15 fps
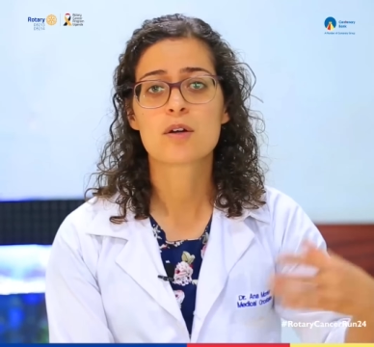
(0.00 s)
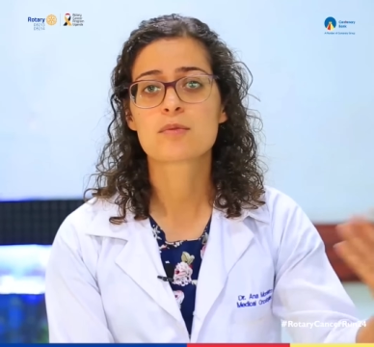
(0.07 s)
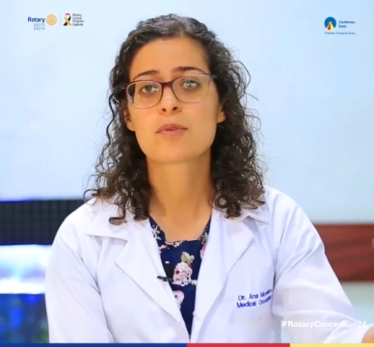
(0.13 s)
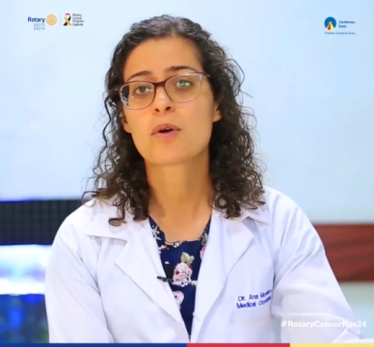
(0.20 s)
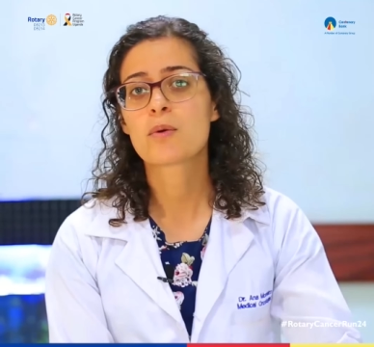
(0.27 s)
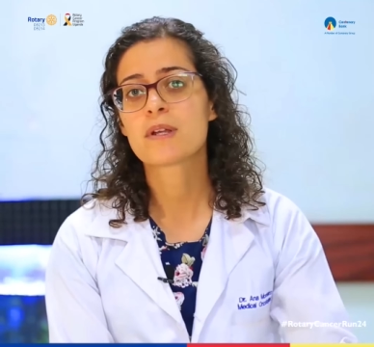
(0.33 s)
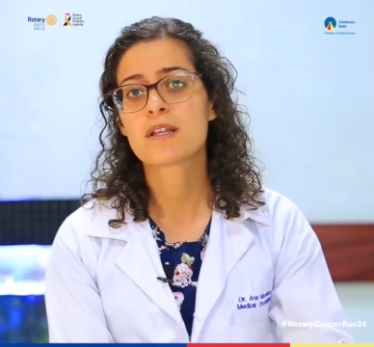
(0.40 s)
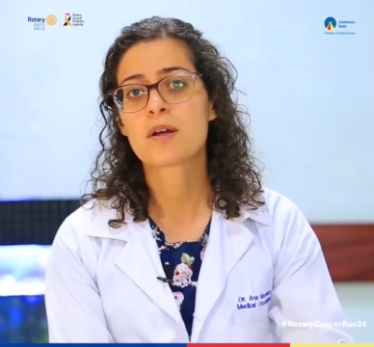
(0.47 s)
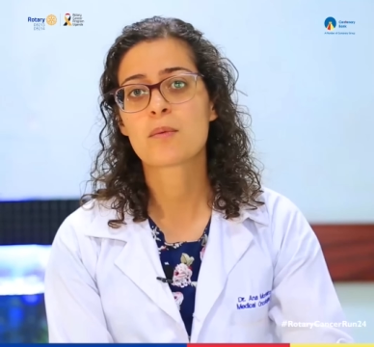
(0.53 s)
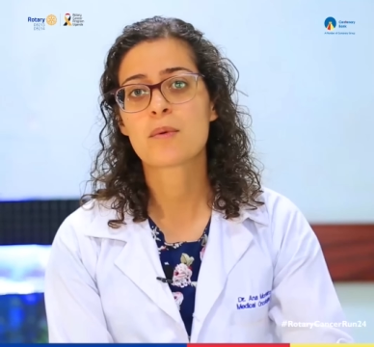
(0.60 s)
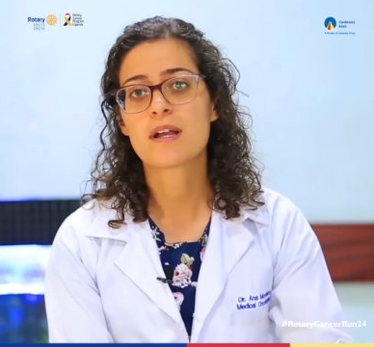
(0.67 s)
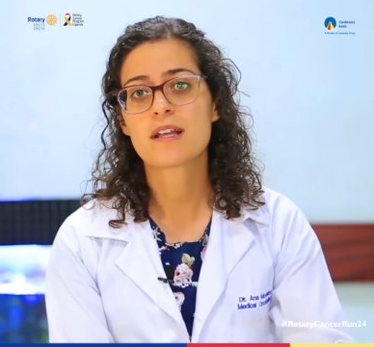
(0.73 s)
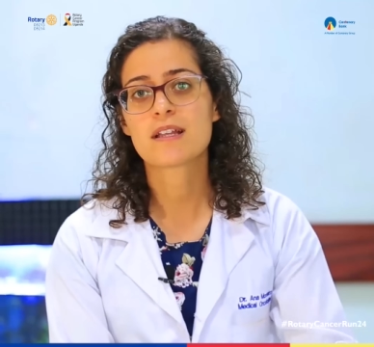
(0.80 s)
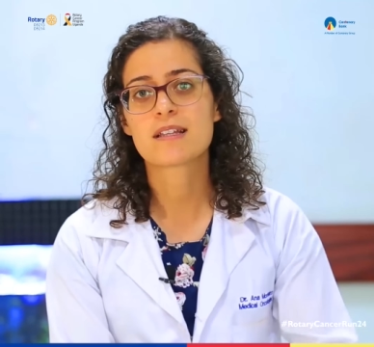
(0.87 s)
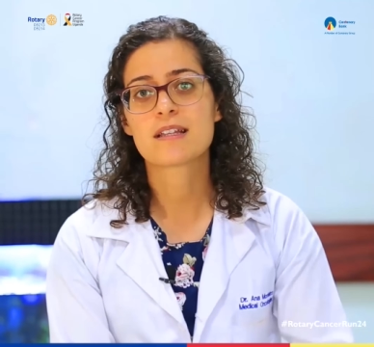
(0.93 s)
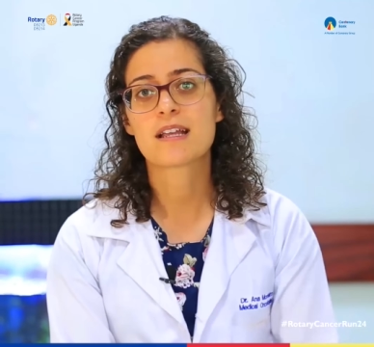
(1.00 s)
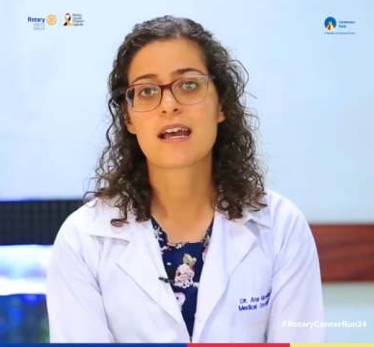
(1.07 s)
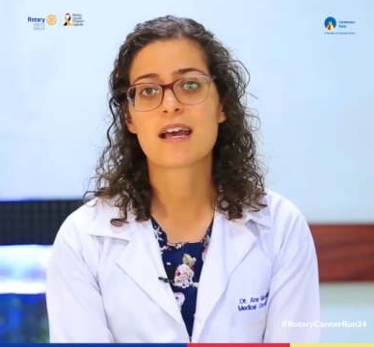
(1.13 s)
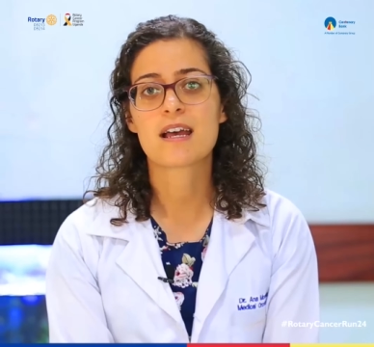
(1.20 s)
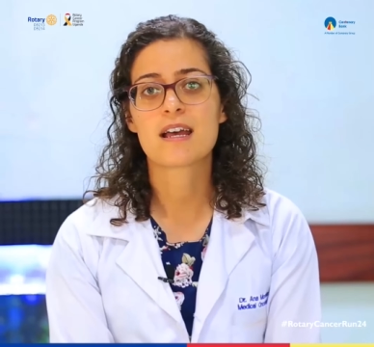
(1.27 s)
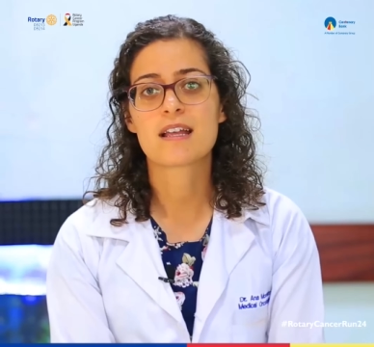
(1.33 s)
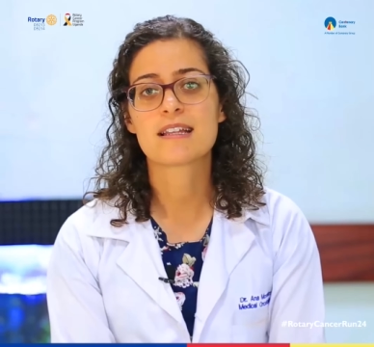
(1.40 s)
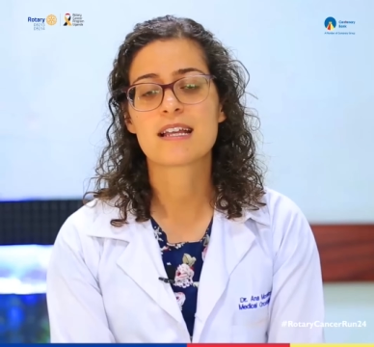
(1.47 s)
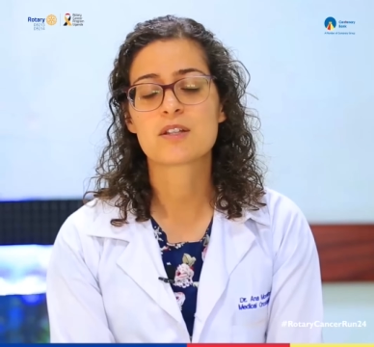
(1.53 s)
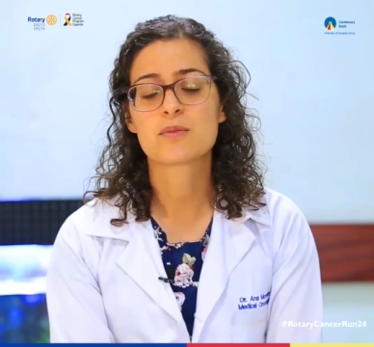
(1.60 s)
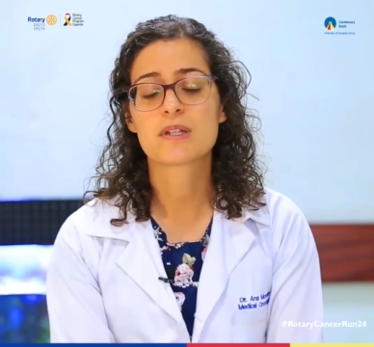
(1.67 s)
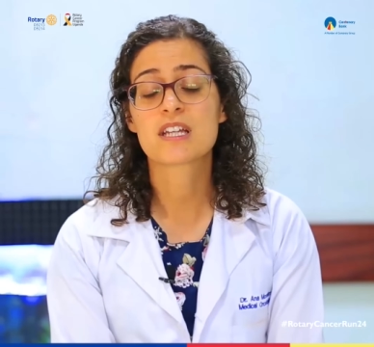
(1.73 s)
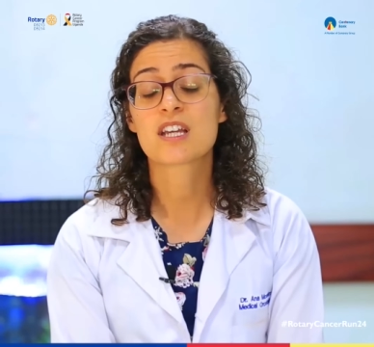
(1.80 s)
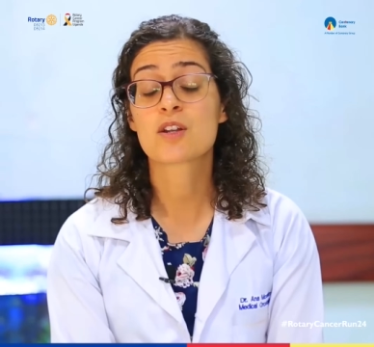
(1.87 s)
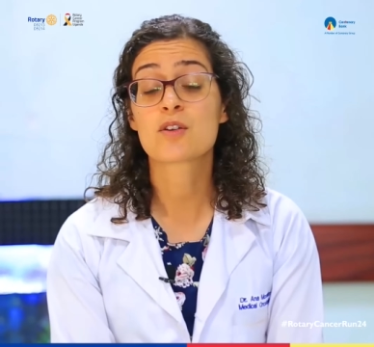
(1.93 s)
grow in a way that
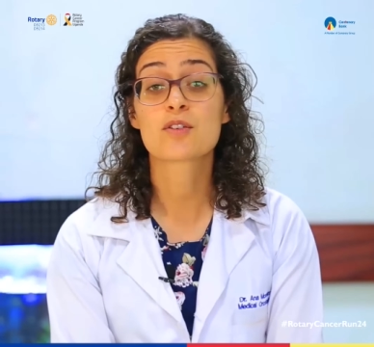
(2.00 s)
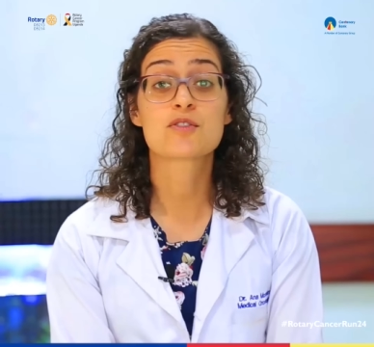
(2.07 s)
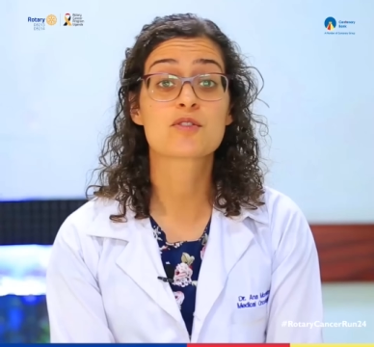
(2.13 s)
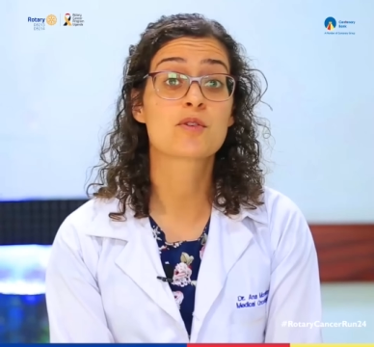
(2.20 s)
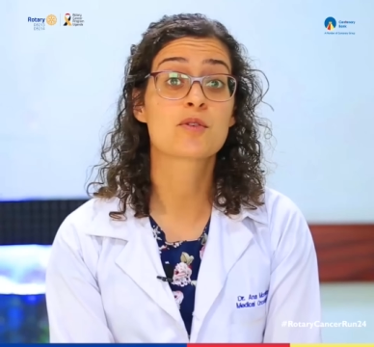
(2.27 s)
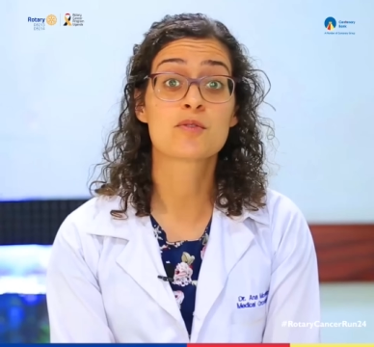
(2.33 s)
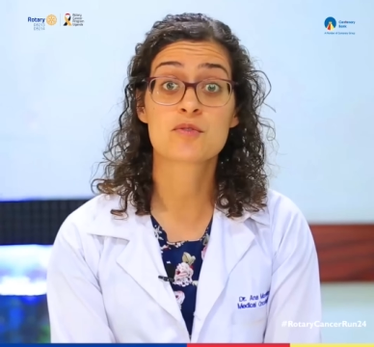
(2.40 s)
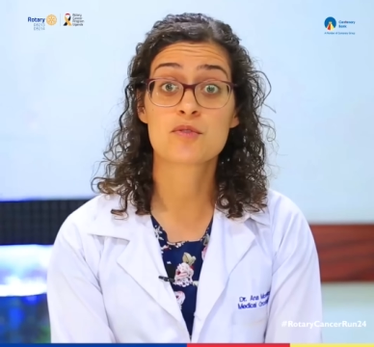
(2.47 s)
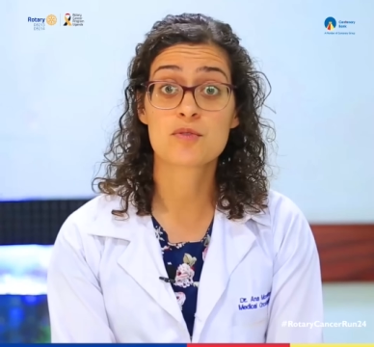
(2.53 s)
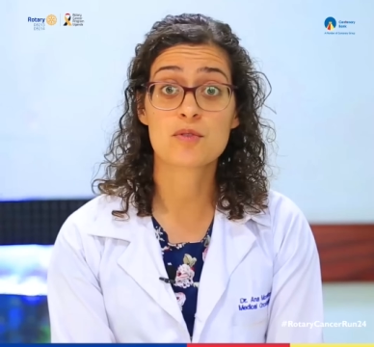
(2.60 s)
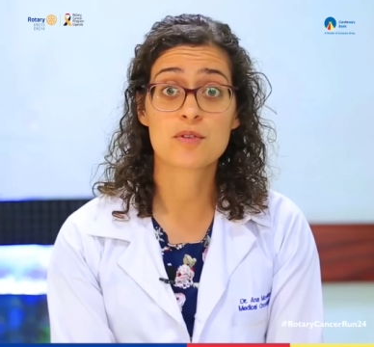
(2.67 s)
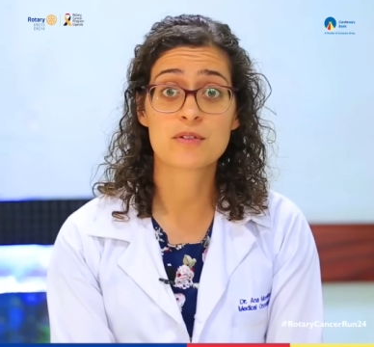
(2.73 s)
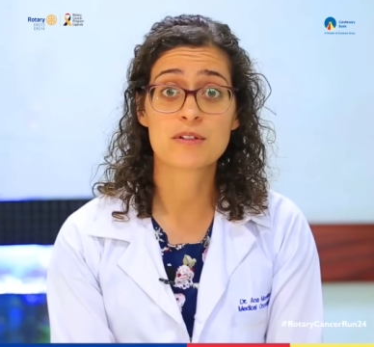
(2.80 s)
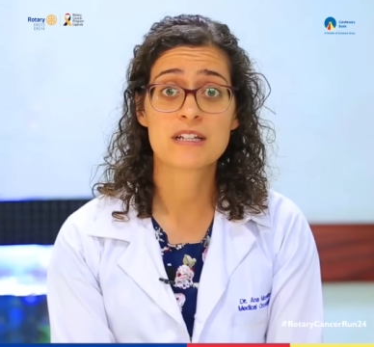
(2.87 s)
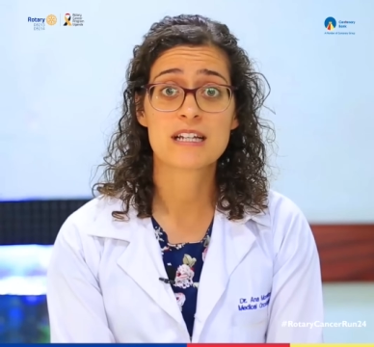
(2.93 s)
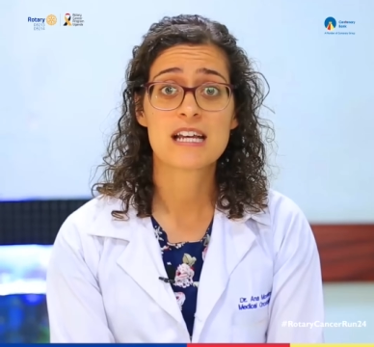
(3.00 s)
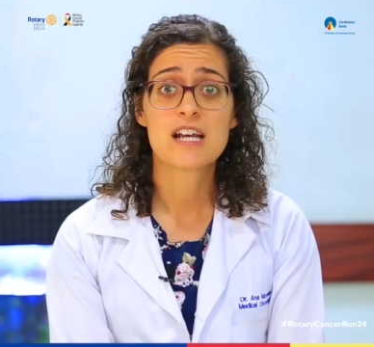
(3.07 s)
we cannot control.